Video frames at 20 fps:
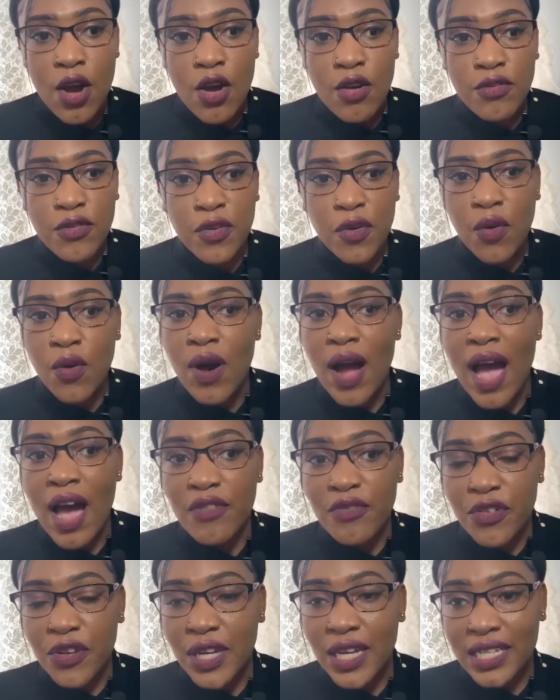for
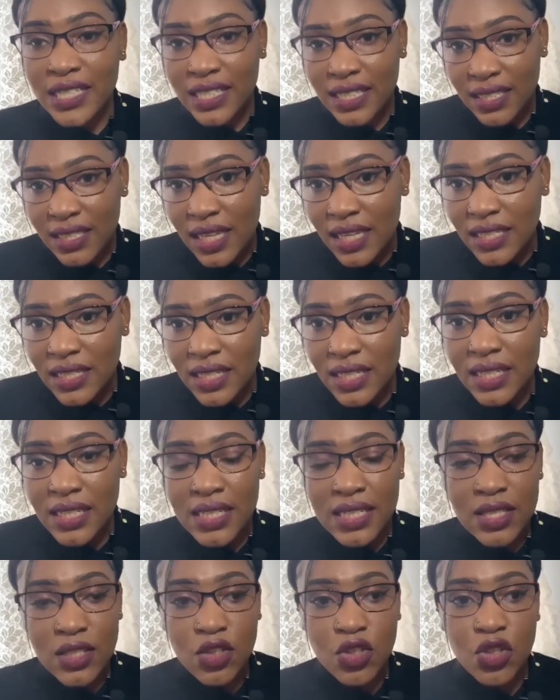African
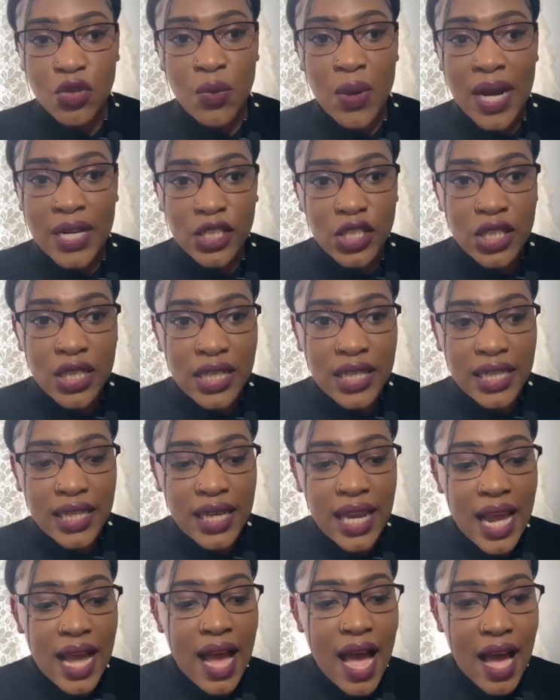descendants to actually
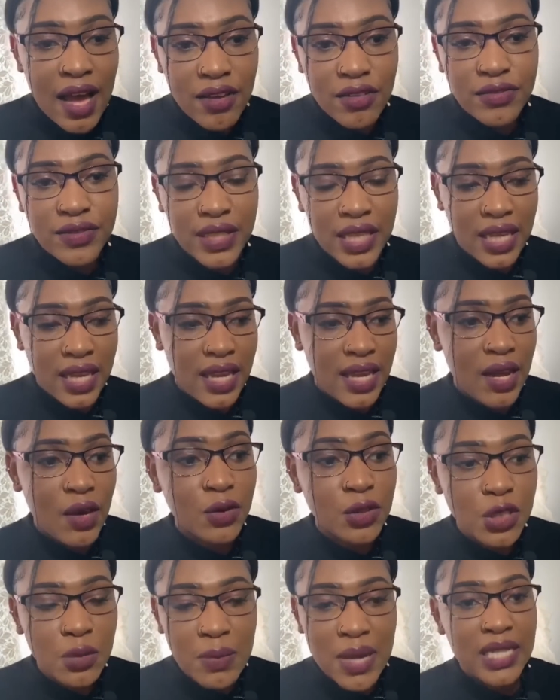have their
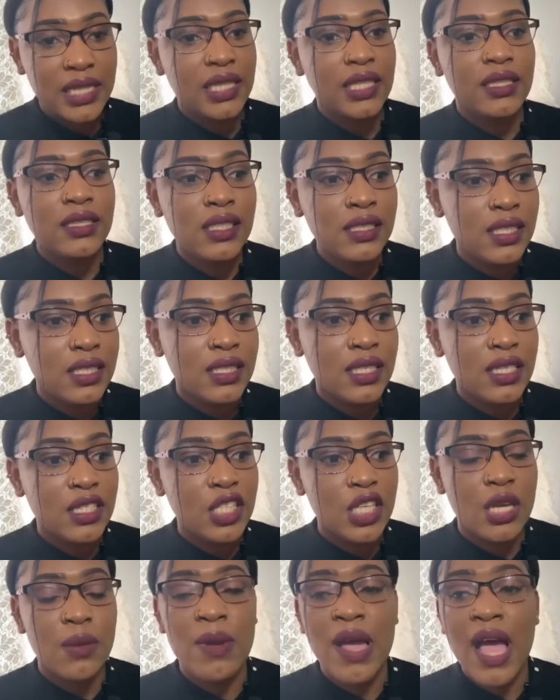automatic citizenship